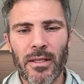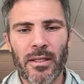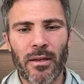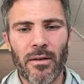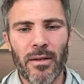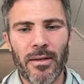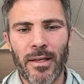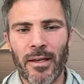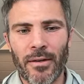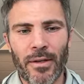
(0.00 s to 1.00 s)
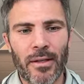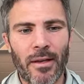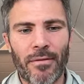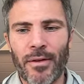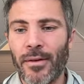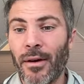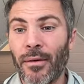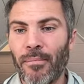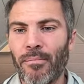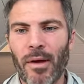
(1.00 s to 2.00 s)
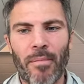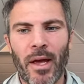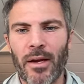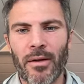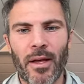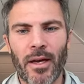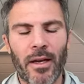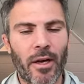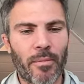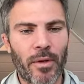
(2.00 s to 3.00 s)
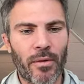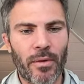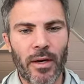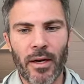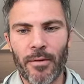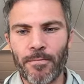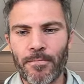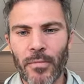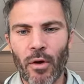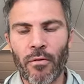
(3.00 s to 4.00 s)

So, if you know a banker that can help you, go